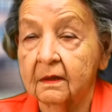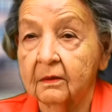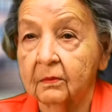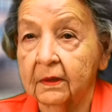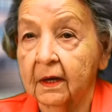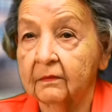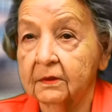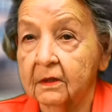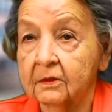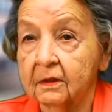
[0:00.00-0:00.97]
that we
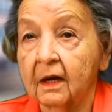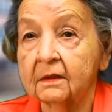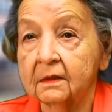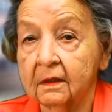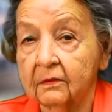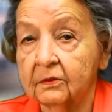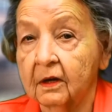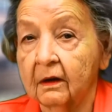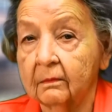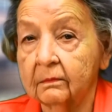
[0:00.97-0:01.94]
have such a nice gift
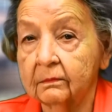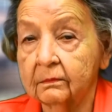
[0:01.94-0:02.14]
shop.